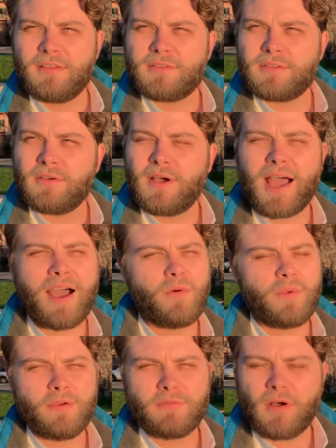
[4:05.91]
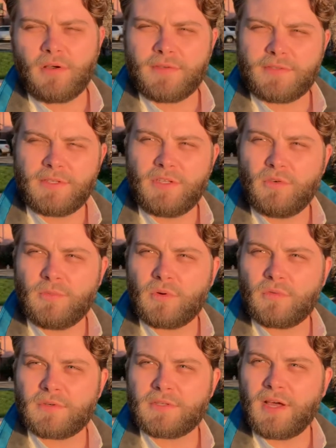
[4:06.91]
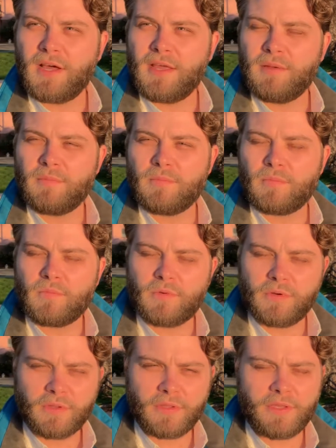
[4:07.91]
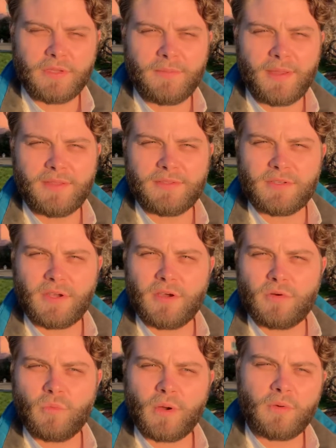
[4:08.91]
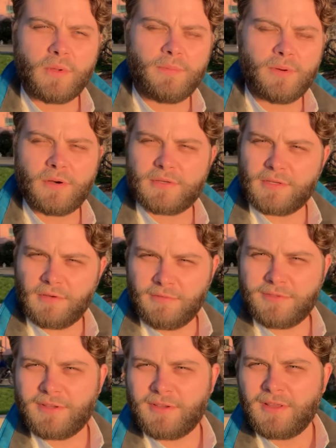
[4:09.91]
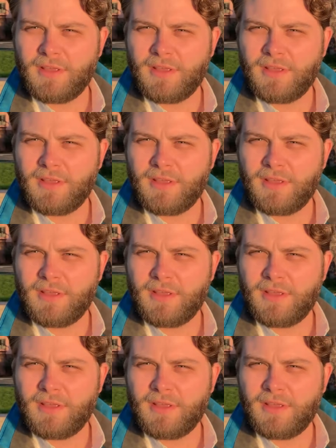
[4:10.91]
So how we evolve as a human over time really depends on where we put ourselves.